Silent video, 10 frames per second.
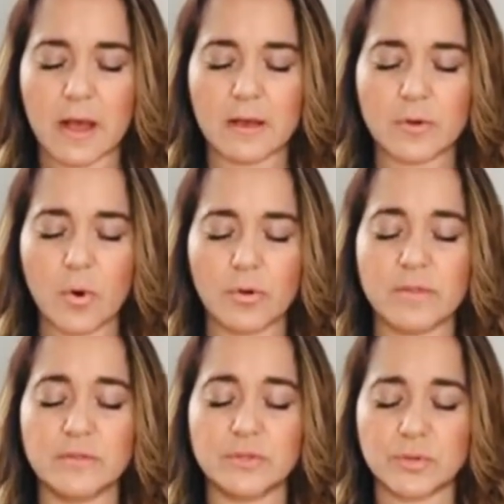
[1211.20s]

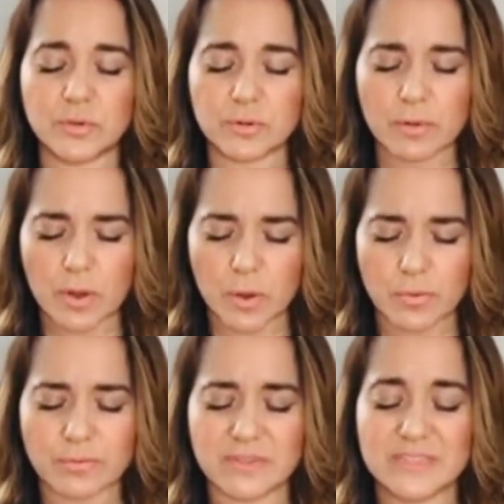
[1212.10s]
According to your
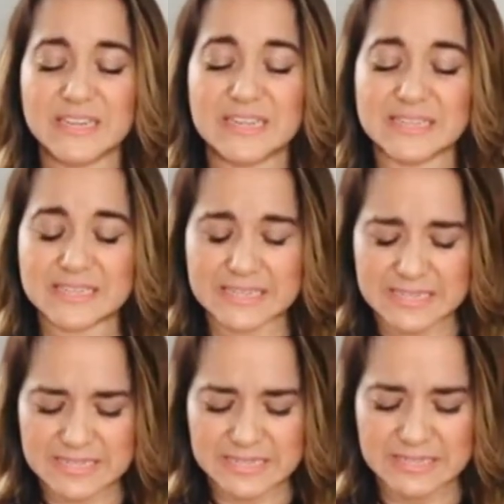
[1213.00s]
own
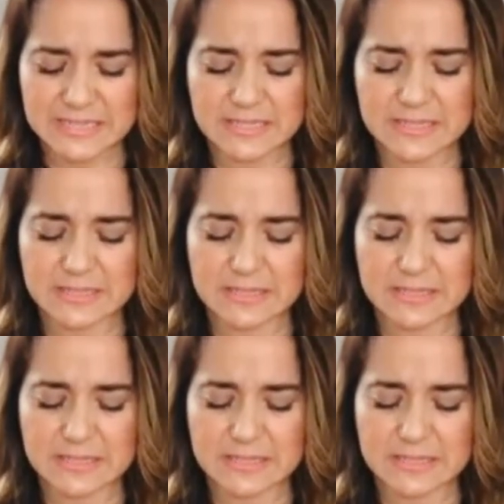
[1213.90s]
needs.